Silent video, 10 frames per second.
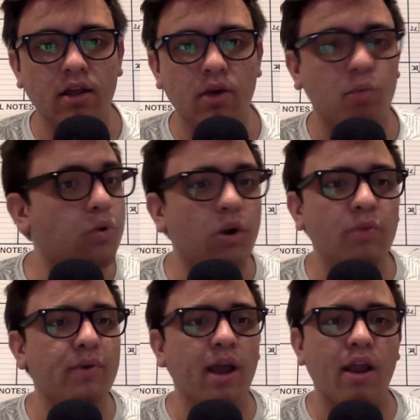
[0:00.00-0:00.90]
World
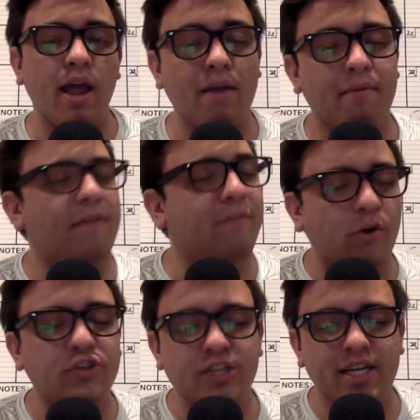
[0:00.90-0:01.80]
renowned.
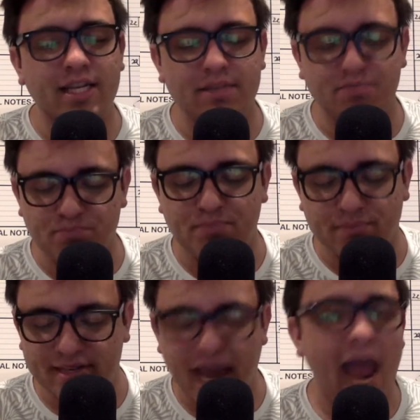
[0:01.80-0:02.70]
Unfortunately, he's
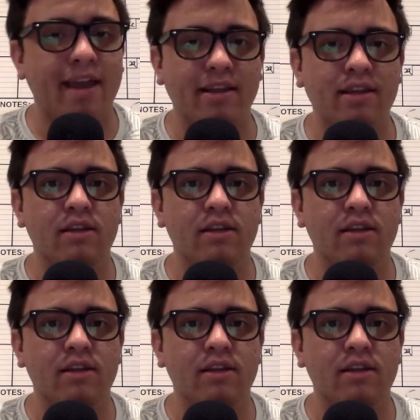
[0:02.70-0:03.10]
dead